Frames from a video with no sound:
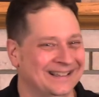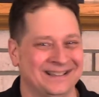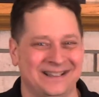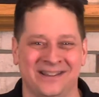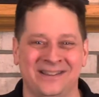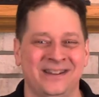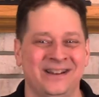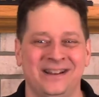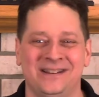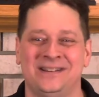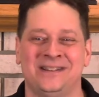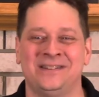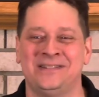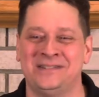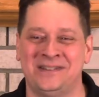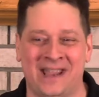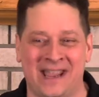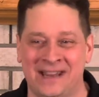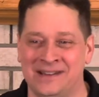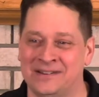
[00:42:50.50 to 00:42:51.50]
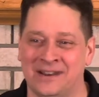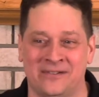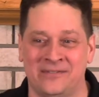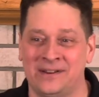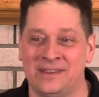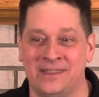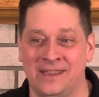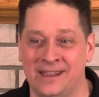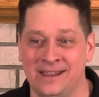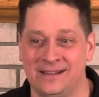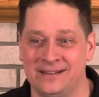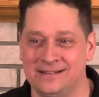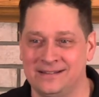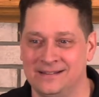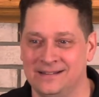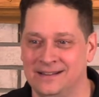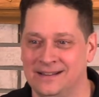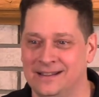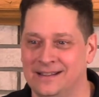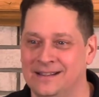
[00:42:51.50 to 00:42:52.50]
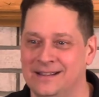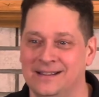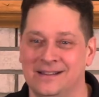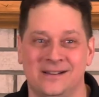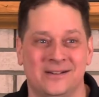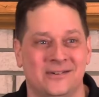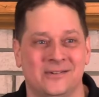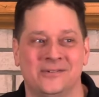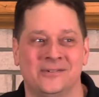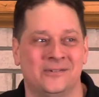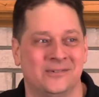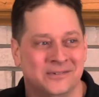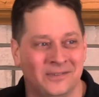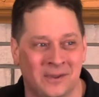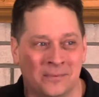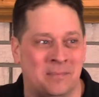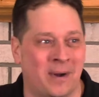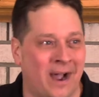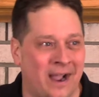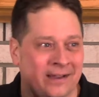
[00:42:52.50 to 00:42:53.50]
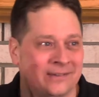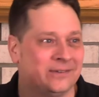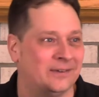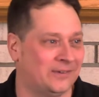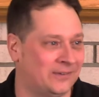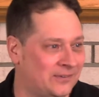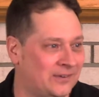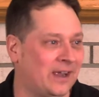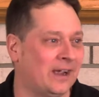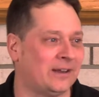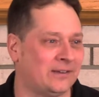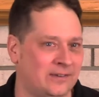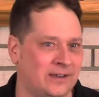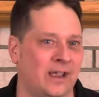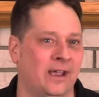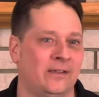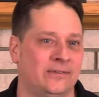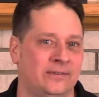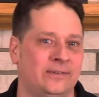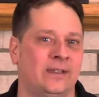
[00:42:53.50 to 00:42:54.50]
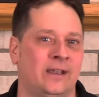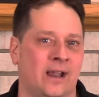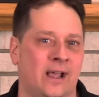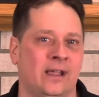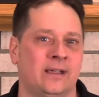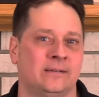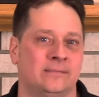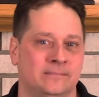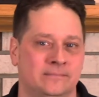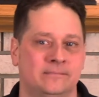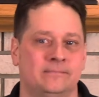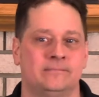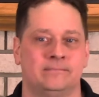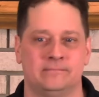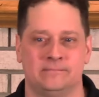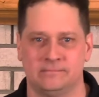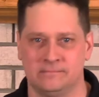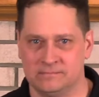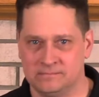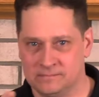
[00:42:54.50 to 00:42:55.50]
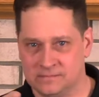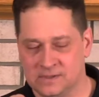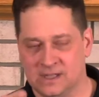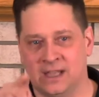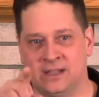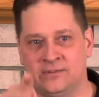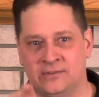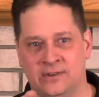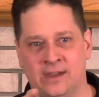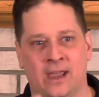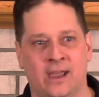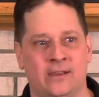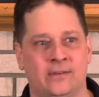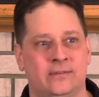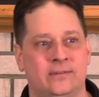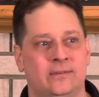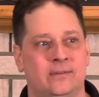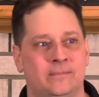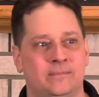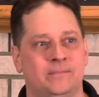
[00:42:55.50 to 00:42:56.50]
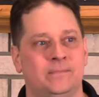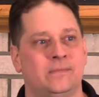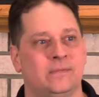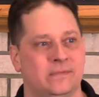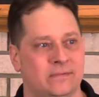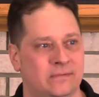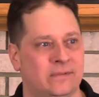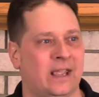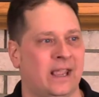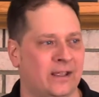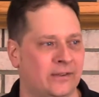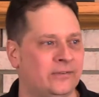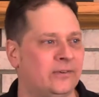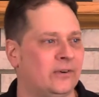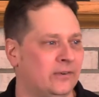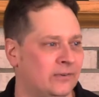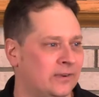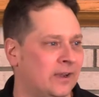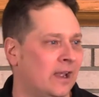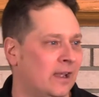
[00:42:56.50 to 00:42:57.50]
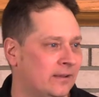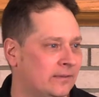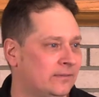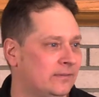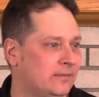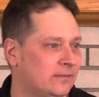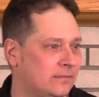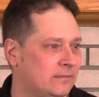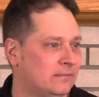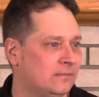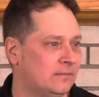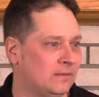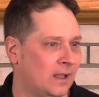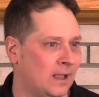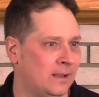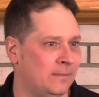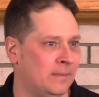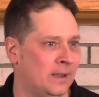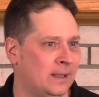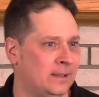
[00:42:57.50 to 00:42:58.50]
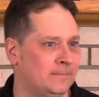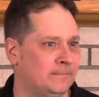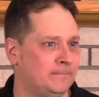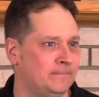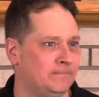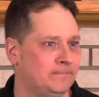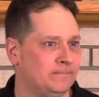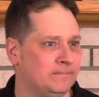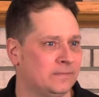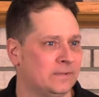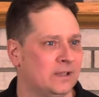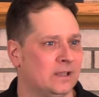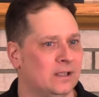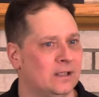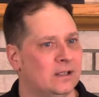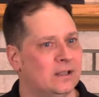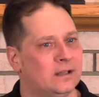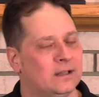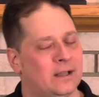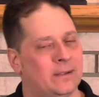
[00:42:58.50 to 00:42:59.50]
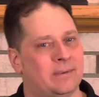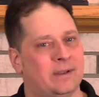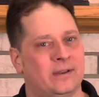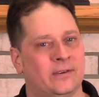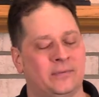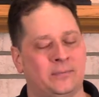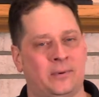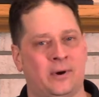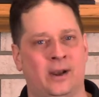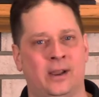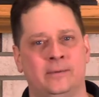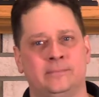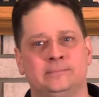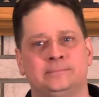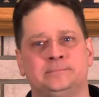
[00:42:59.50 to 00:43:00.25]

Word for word: Doesn't it just change everything? The box is checked yes tonight. It's yes. The answer is yes. Amen? Amen. Let me just pray.